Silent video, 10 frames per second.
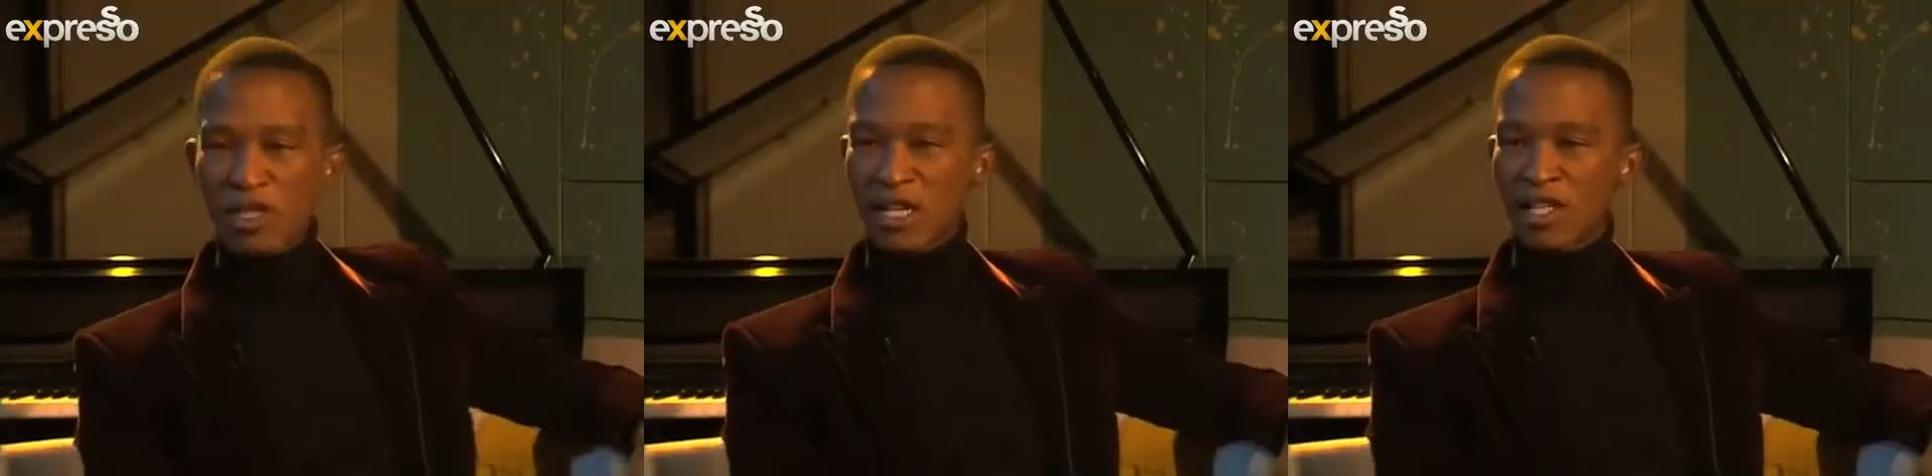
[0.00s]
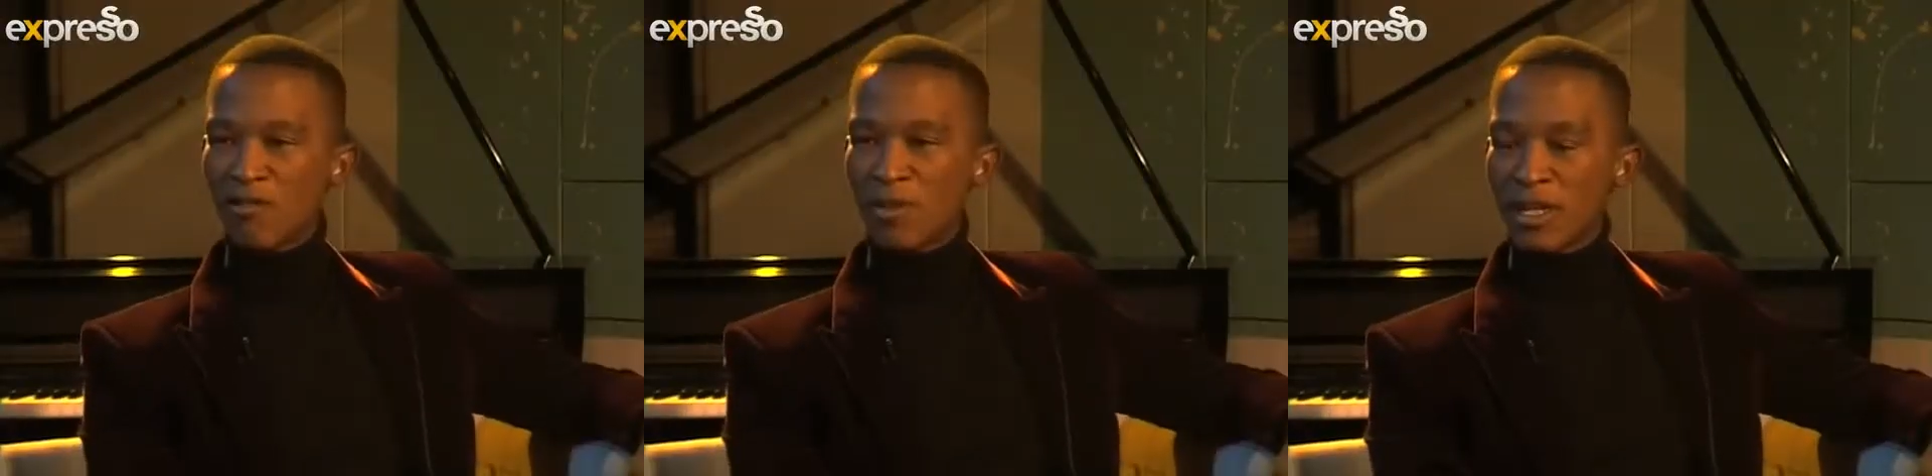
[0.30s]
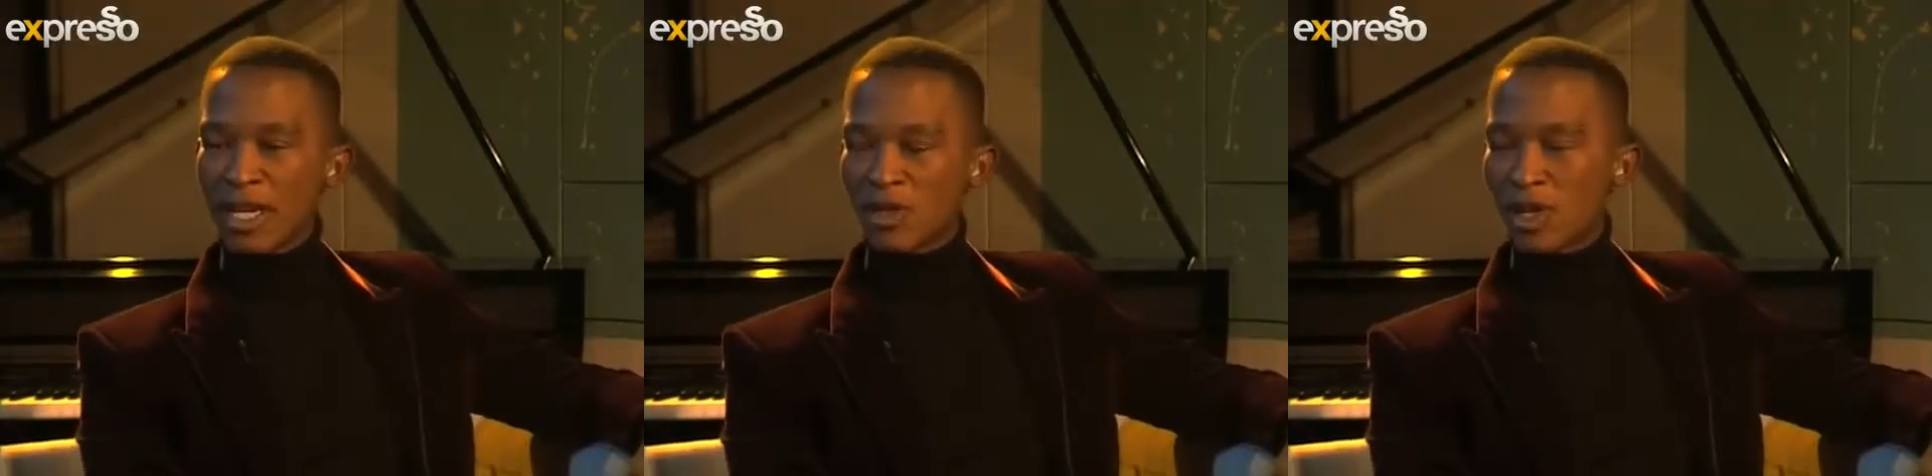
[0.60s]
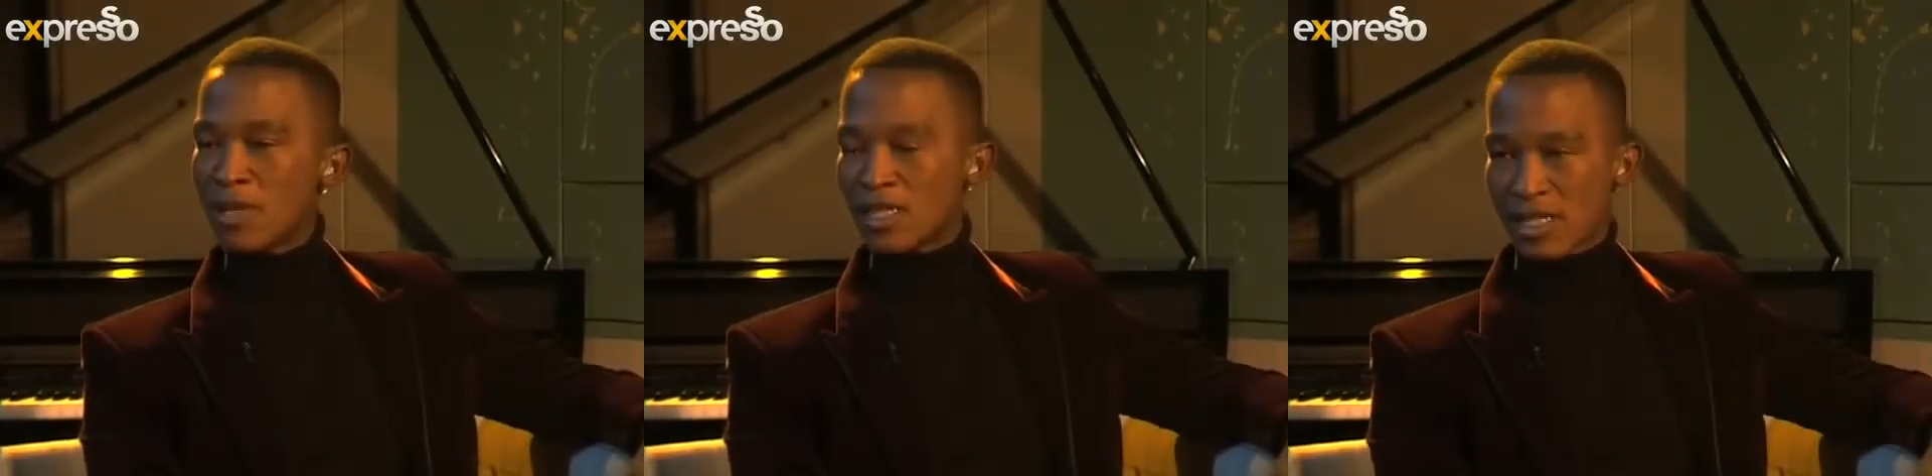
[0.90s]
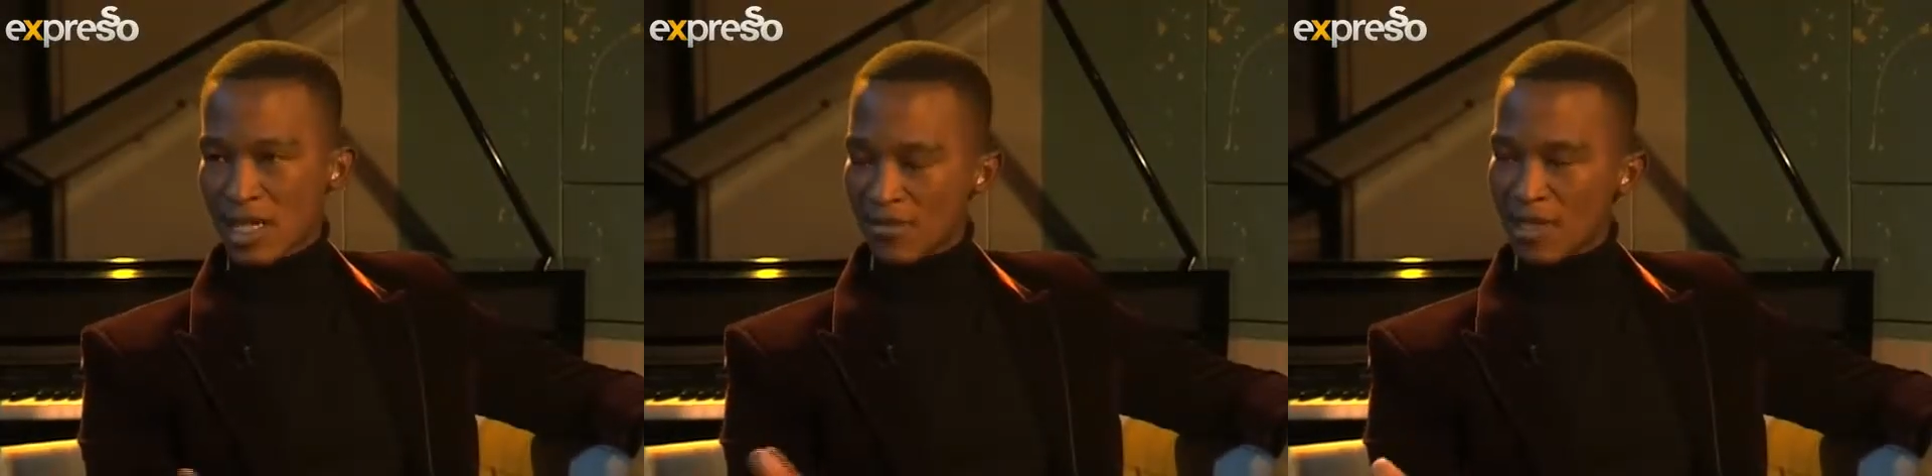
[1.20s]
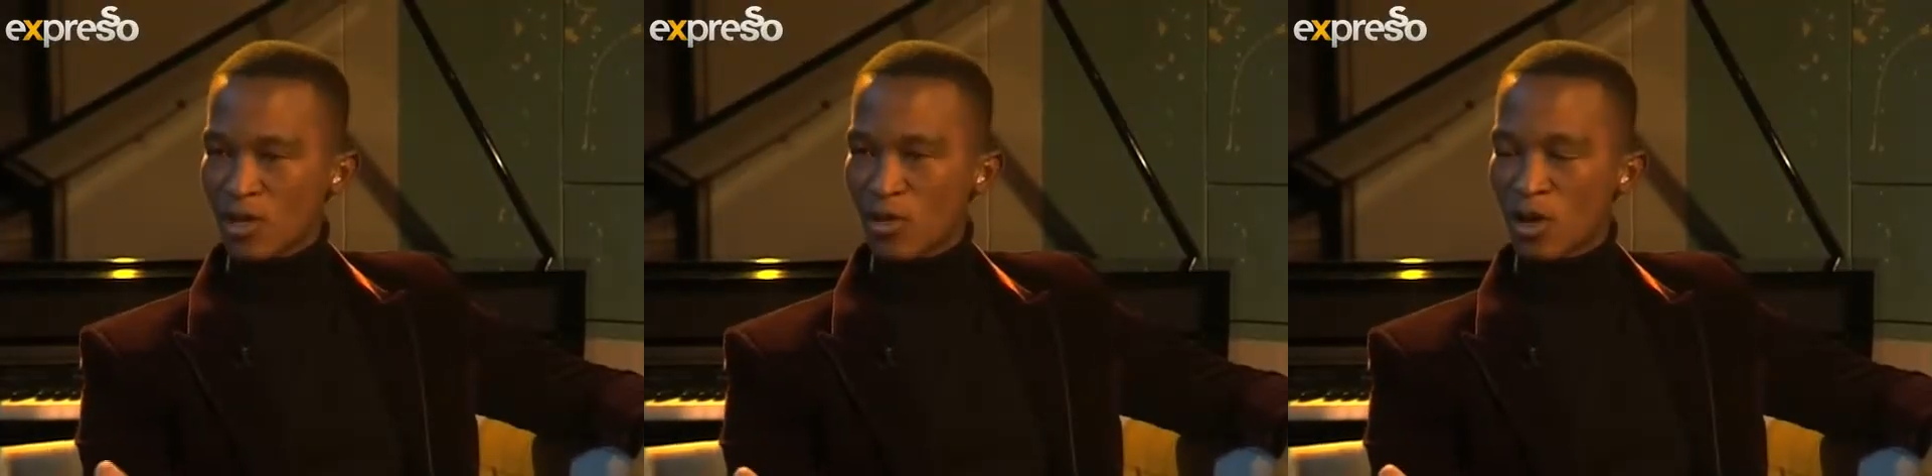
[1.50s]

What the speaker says: Modjadji. You've been extremely successful in your